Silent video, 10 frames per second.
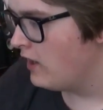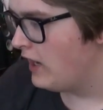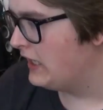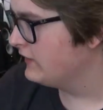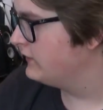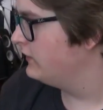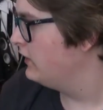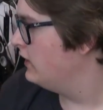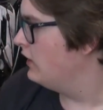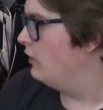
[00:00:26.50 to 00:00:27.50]
I guess
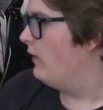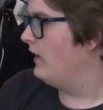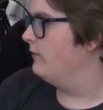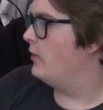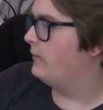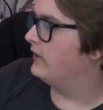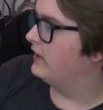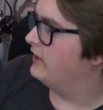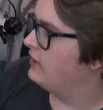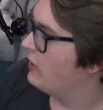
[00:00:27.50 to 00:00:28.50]
while I'm opening
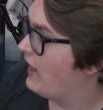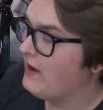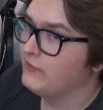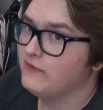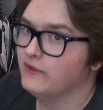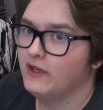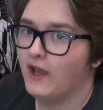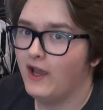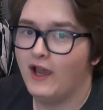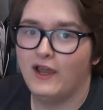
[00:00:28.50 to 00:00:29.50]
it here, I haven't
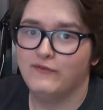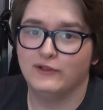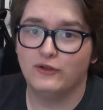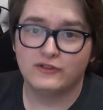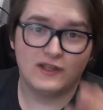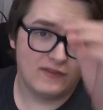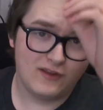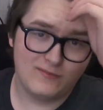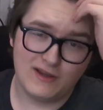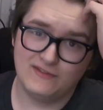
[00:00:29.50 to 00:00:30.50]
looked at
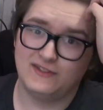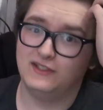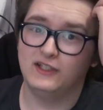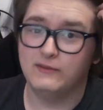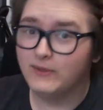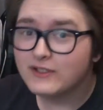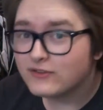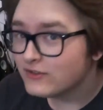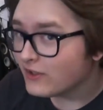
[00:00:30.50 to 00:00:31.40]
them, I haven't seen any pictures